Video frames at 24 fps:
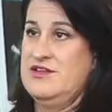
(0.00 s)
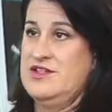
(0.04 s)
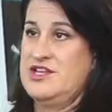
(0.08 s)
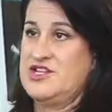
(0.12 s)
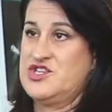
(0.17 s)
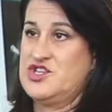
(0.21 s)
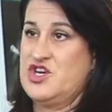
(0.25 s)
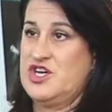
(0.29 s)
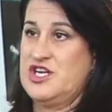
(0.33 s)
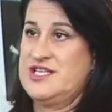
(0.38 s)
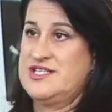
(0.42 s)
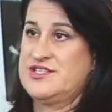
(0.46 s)
The
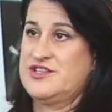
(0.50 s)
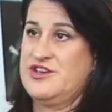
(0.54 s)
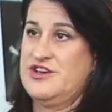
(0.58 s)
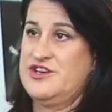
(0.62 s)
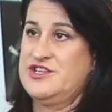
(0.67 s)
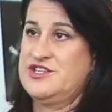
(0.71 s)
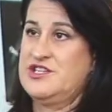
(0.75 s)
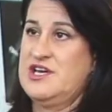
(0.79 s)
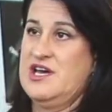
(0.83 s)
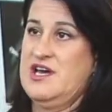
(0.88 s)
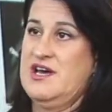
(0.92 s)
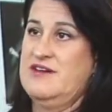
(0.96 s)
toddler is going
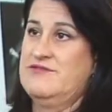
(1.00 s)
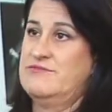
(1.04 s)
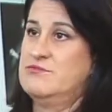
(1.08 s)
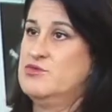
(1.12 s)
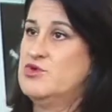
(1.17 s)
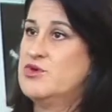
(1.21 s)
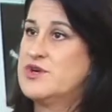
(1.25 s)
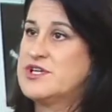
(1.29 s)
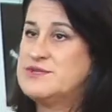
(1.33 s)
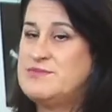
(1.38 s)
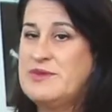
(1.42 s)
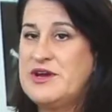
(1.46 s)
to have
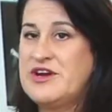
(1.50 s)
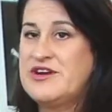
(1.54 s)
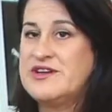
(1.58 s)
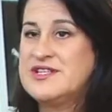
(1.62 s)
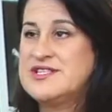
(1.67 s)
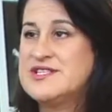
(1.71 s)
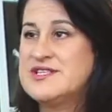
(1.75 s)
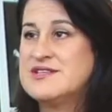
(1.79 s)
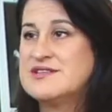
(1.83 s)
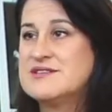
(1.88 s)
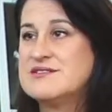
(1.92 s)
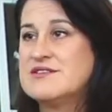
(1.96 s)
more
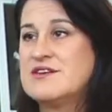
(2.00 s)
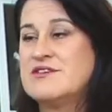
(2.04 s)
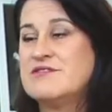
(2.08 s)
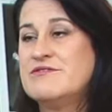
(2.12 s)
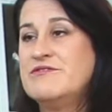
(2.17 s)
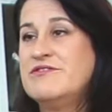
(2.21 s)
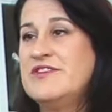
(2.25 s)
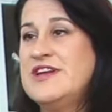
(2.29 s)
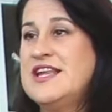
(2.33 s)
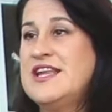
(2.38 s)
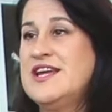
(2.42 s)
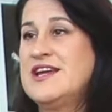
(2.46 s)
experiences of
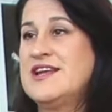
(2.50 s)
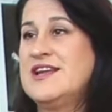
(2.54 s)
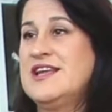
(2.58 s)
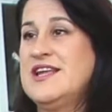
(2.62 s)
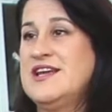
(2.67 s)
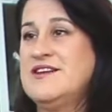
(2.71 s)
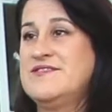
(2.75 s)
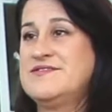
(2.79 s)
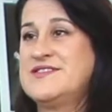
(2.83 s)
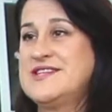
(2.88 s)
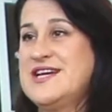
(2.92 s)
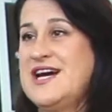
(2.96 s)
feeling
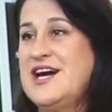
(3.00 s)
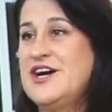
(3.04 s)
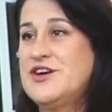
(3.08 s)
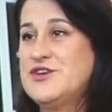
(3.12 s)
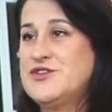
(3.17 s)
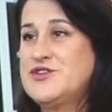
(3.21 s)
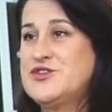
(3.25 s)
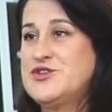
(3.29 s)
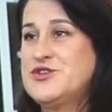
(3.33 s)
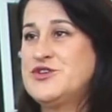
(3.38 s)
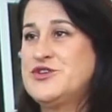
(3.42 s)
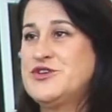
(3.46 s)
left out.